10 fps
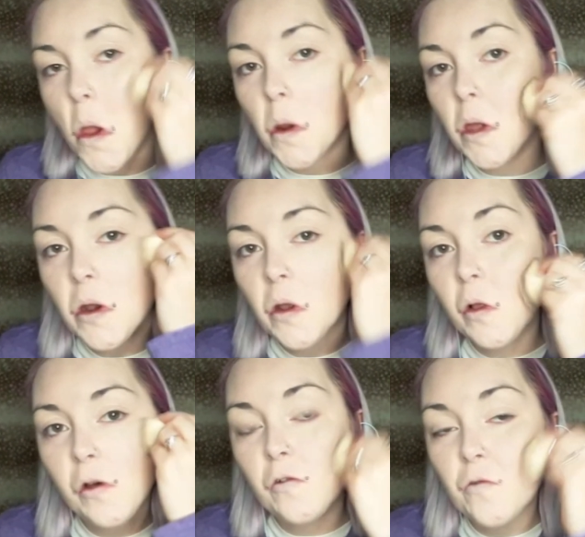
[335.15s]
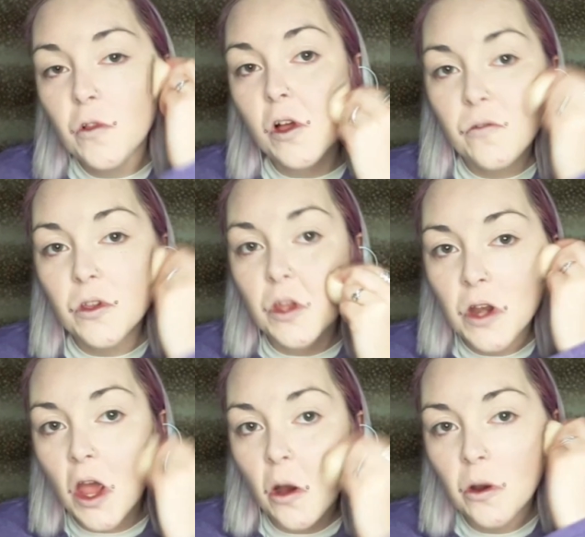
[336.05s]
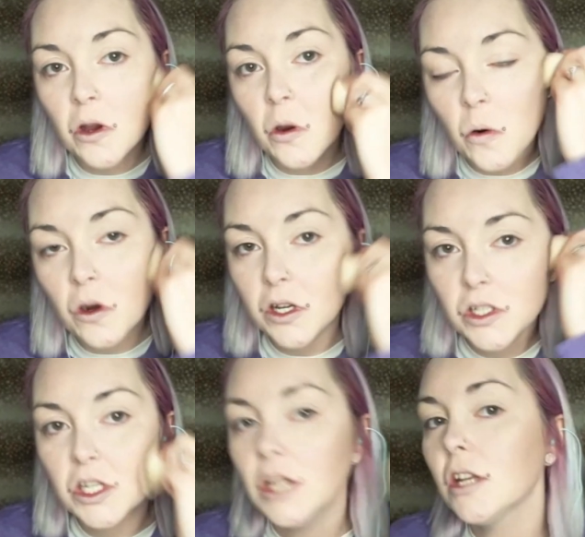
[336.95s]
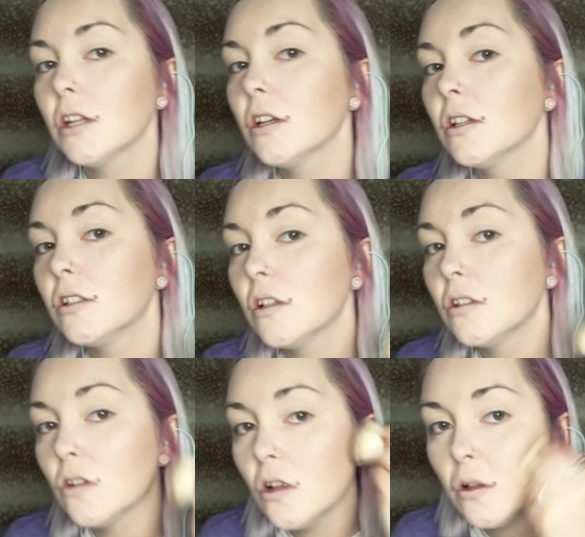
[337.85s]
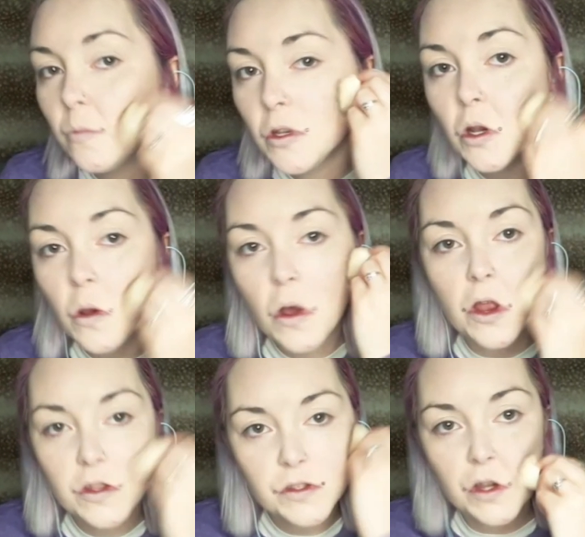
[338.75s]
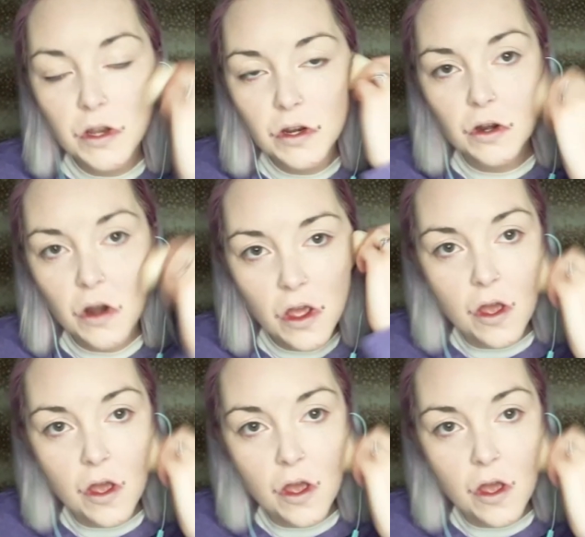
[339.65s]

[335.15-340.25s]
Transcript: They're getting a little fluffy now in quarantine because that's all I've been doing is eating.